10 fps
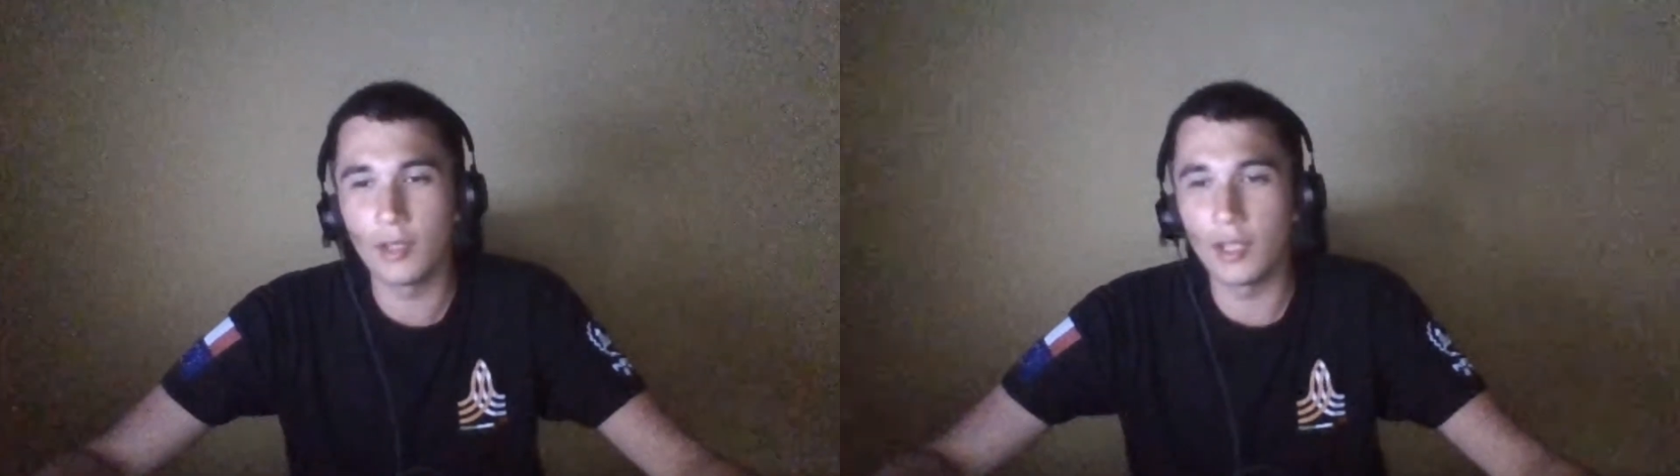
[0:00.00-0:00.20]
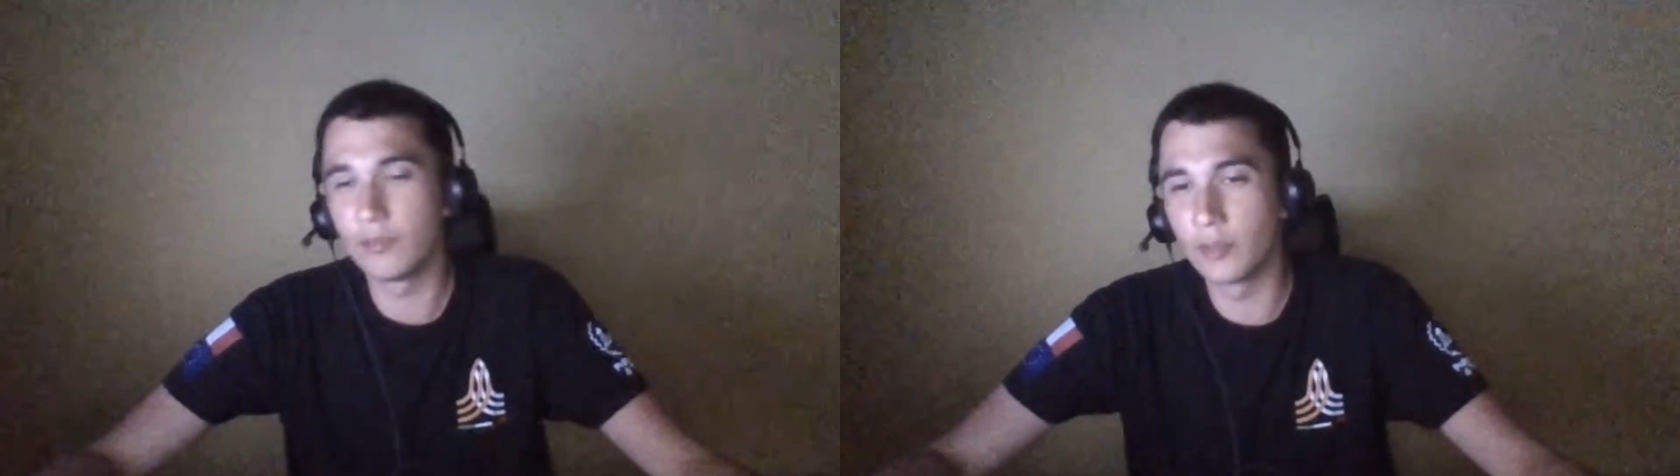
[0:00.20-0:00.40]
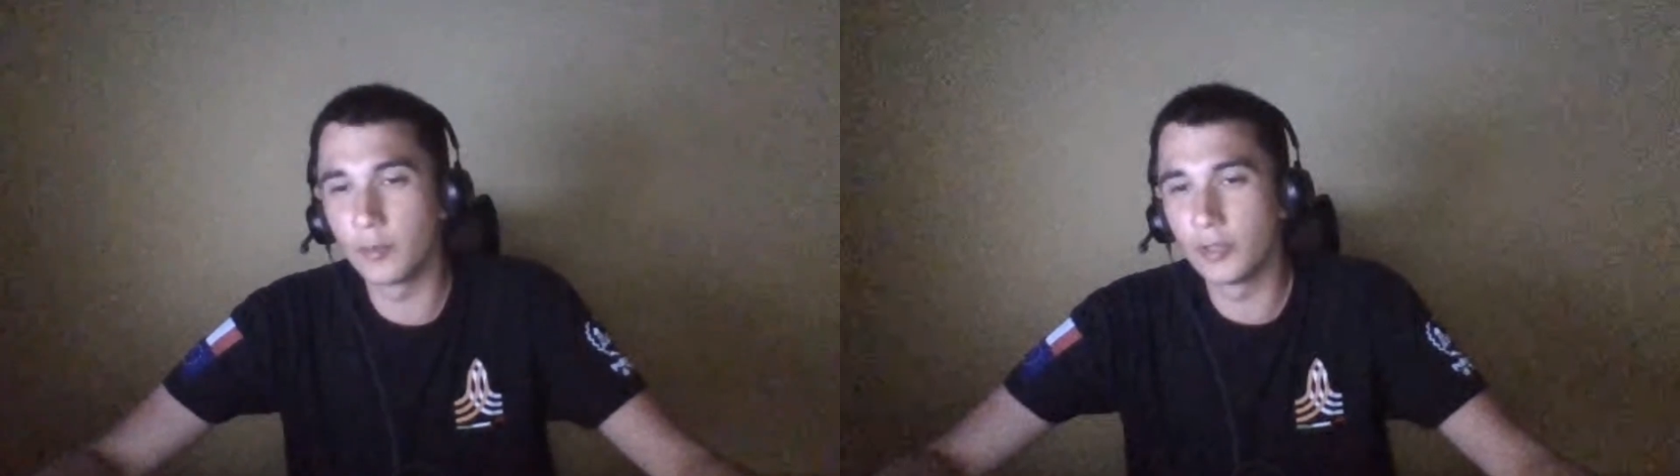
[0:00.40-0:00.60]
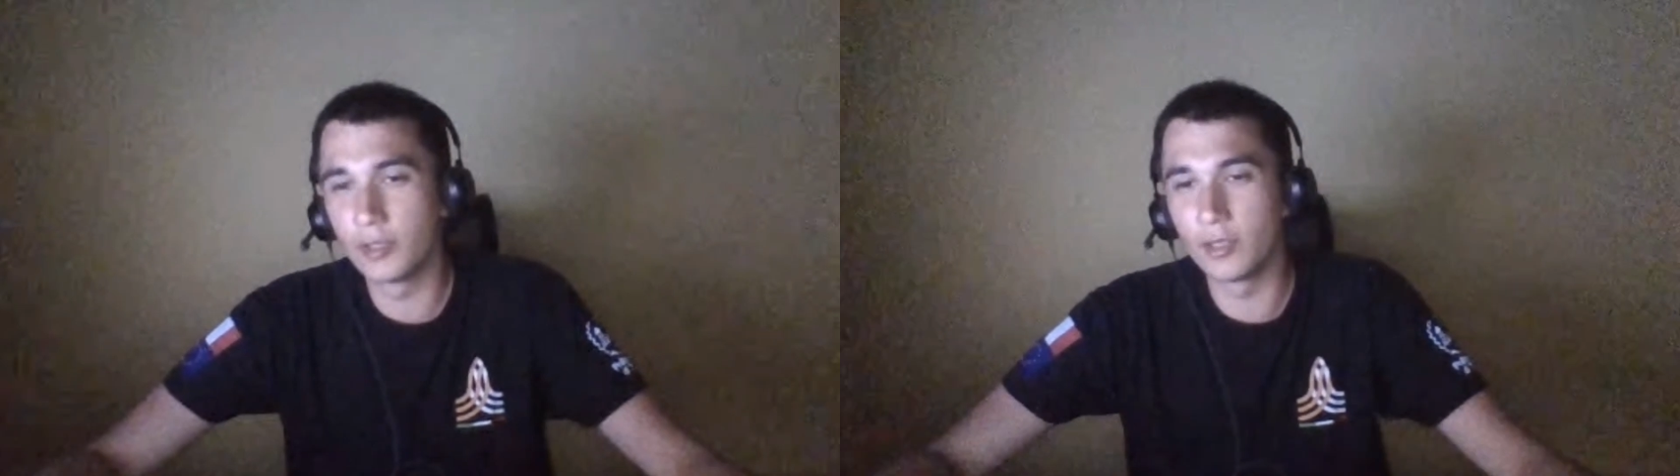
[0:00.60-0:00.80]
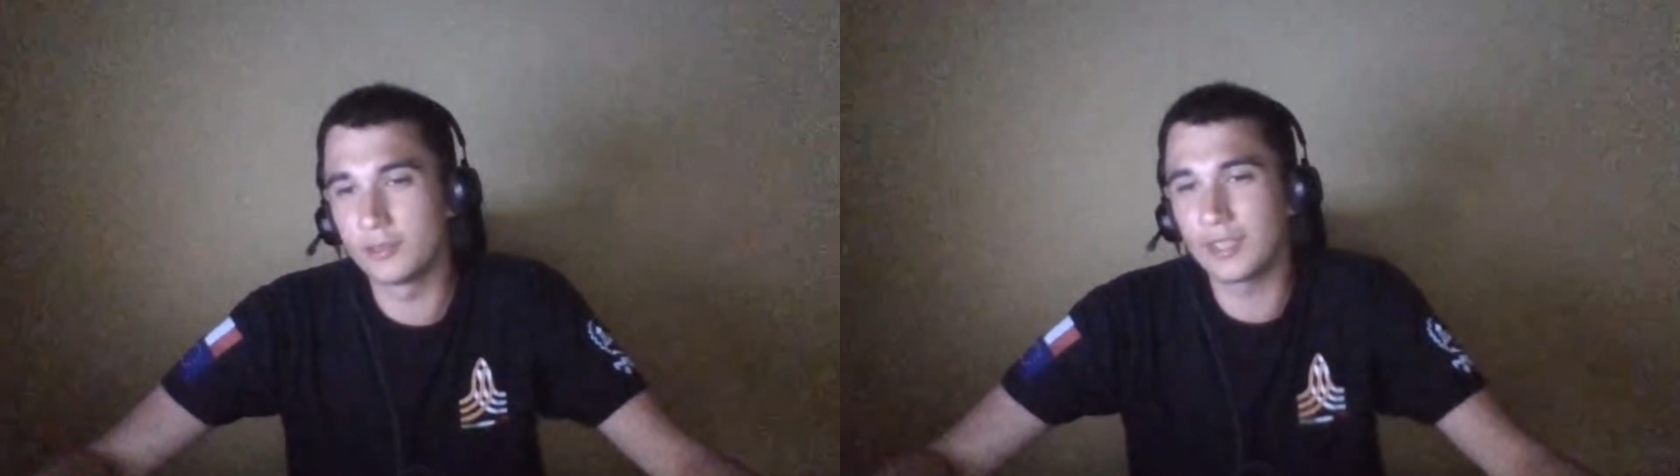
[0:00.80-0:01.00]
and from
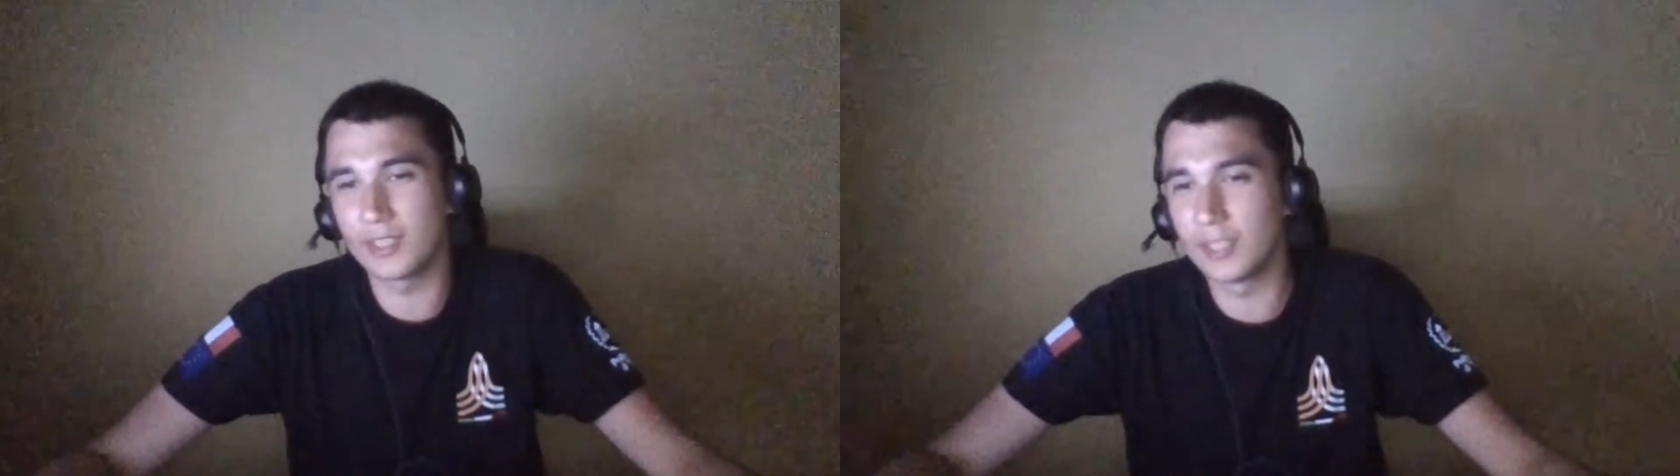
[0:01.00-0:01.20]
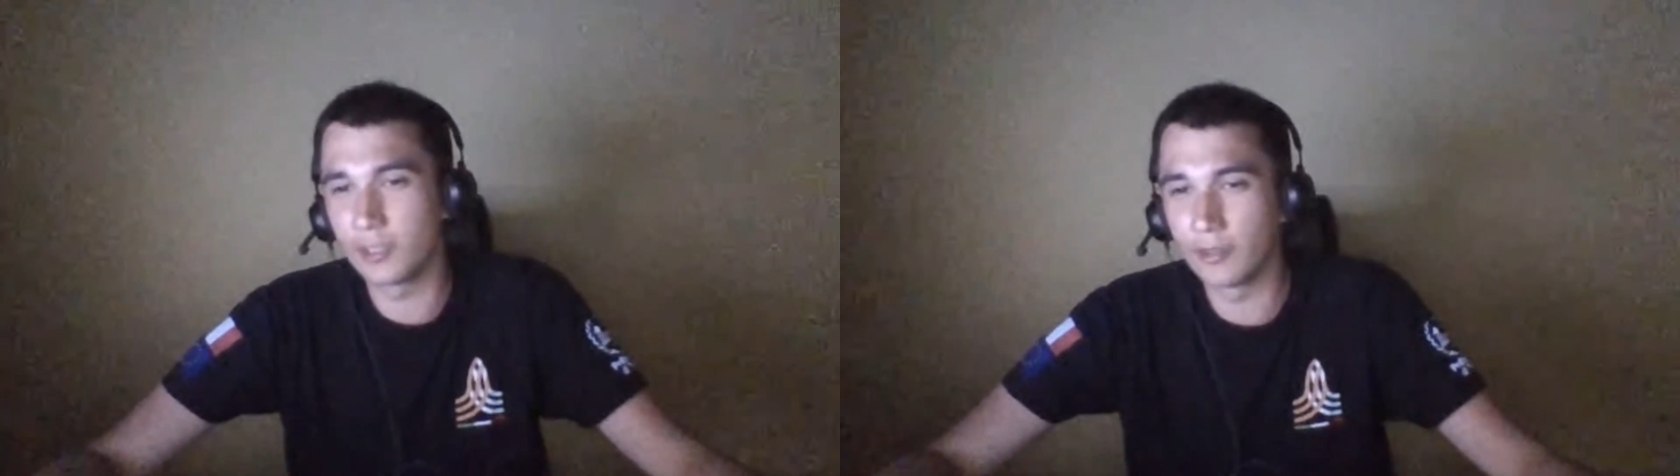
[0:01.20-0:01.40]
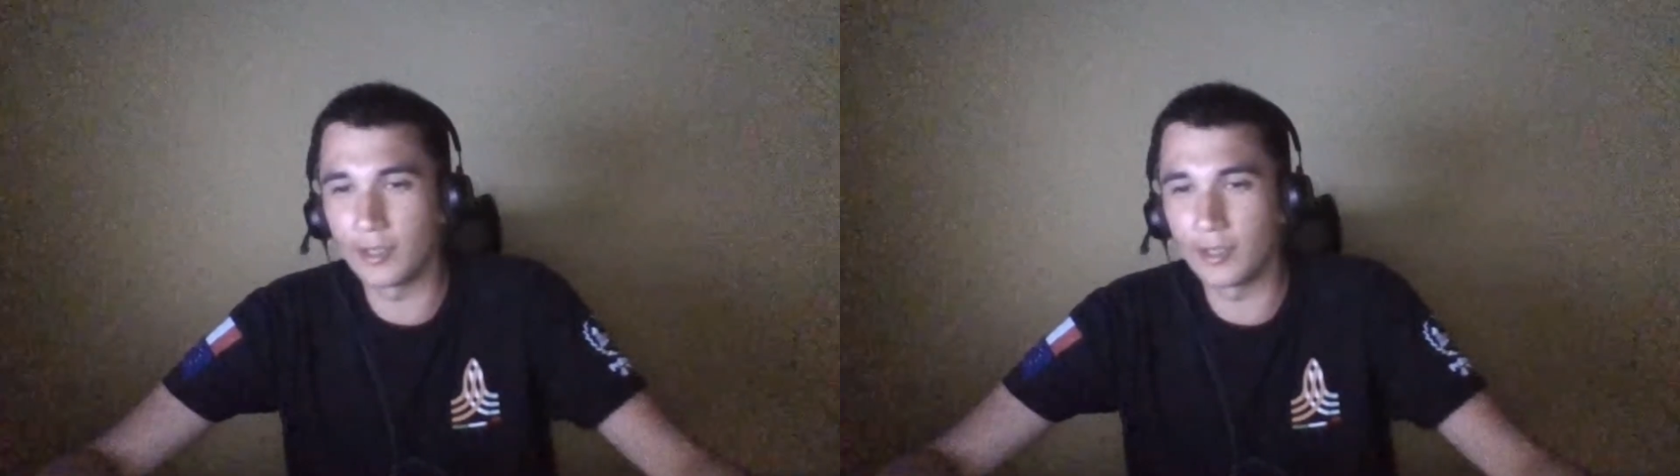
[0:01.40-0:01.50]
the technical